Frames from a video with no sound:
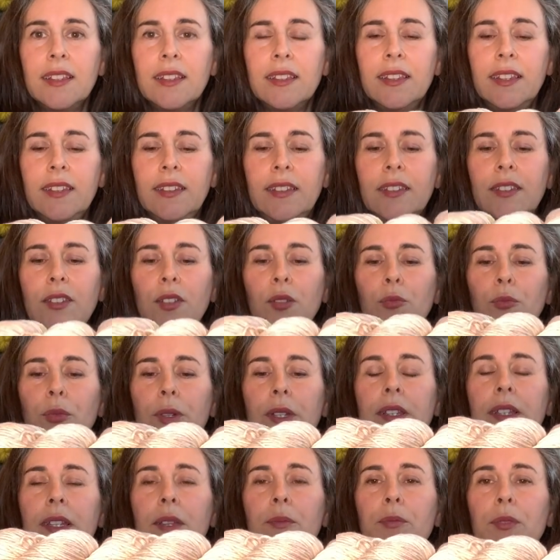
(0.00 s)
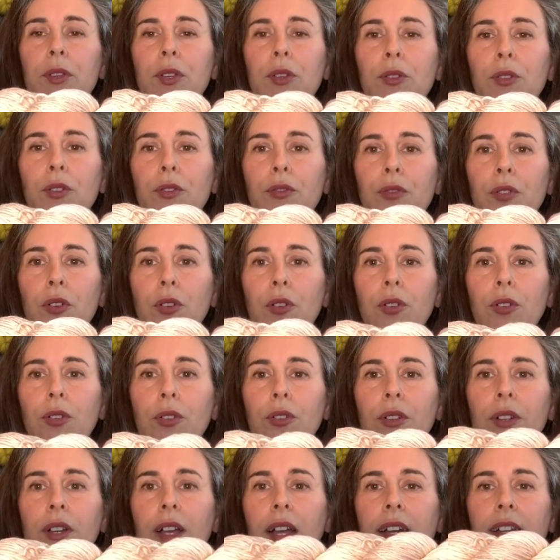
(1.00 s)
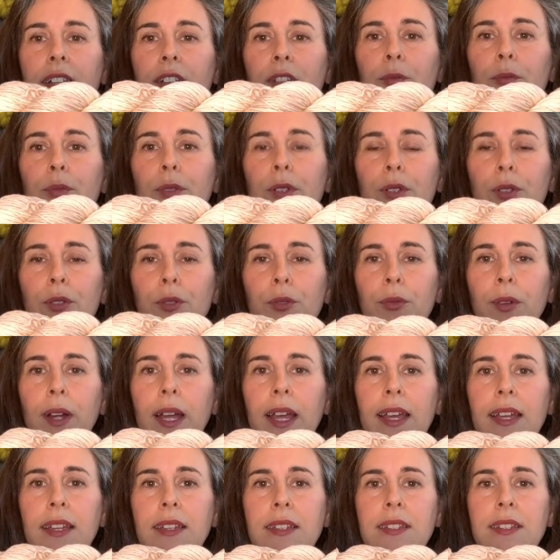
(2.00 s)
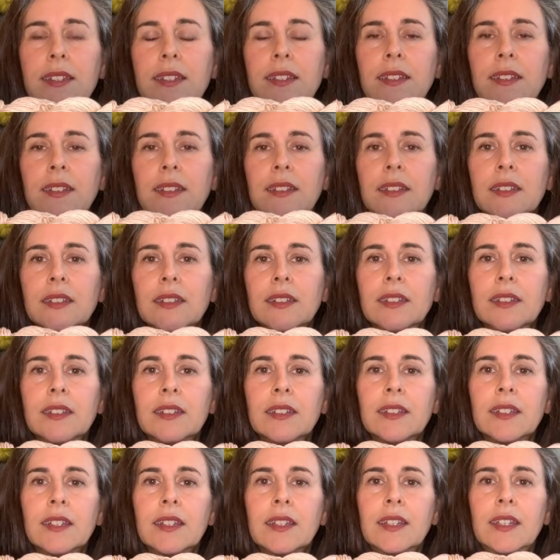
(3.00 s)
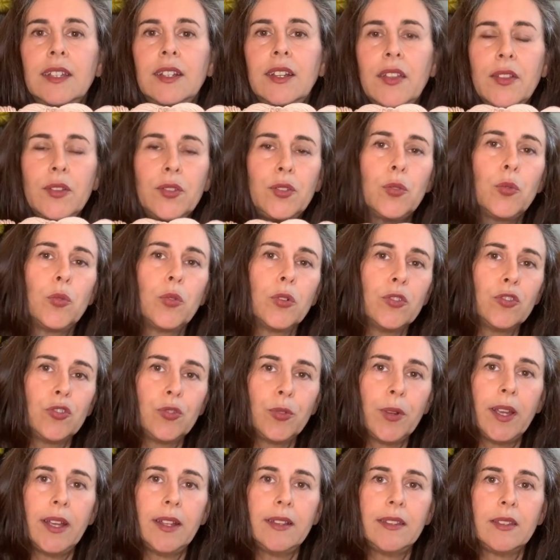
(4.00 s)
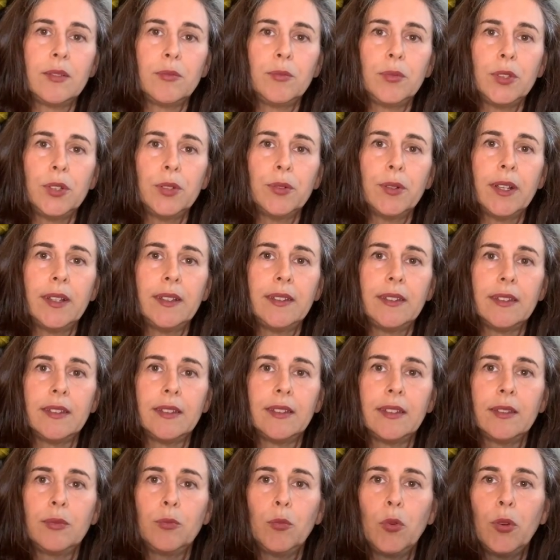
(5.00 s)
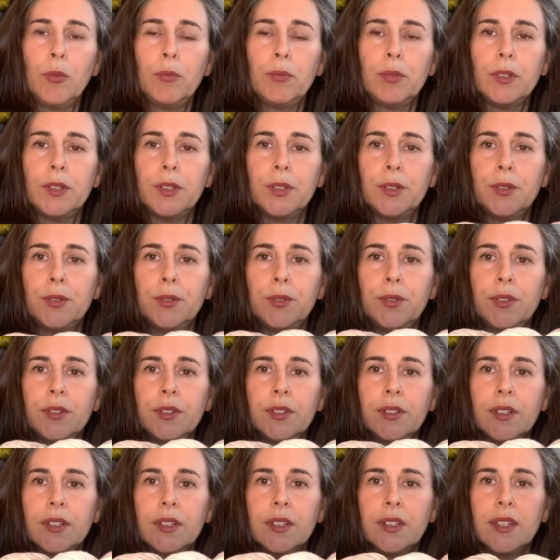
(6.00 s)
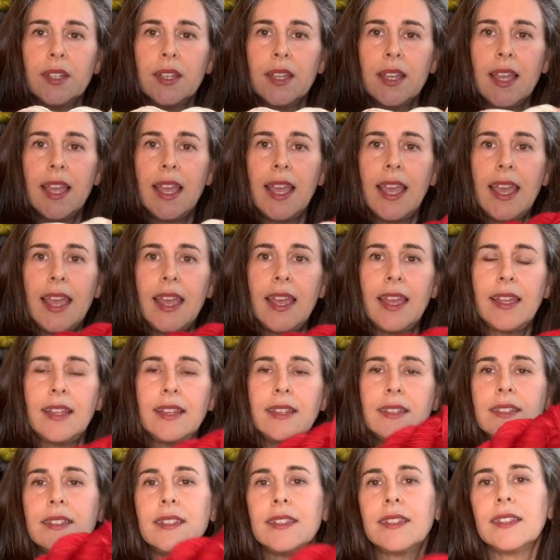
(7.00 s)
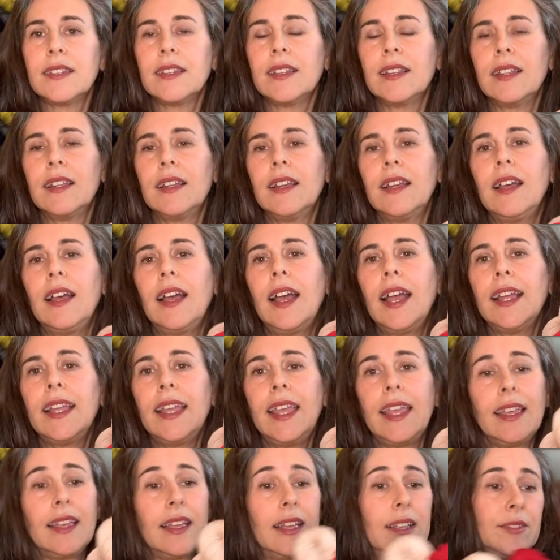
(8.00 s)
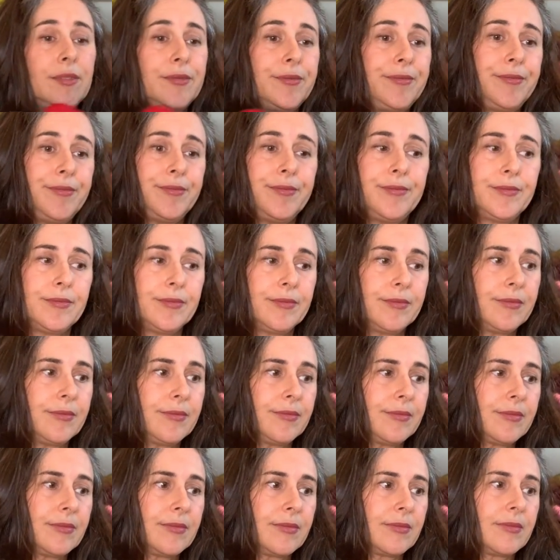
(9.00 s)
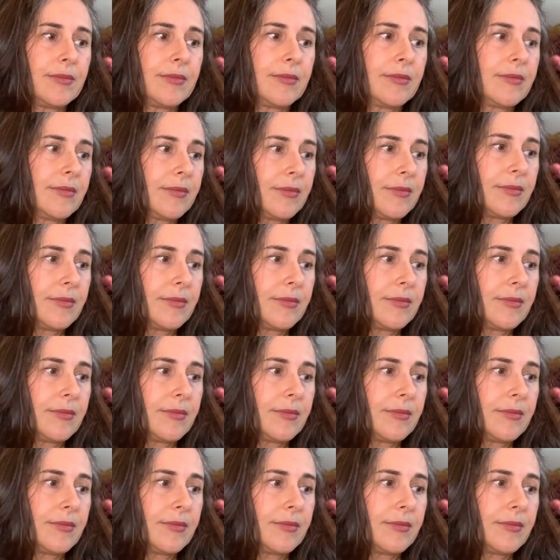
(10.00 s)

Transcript: this is a really beautiful kind of blue-red. You know, there's orange reds and blue reds. This is more blue. And I can't...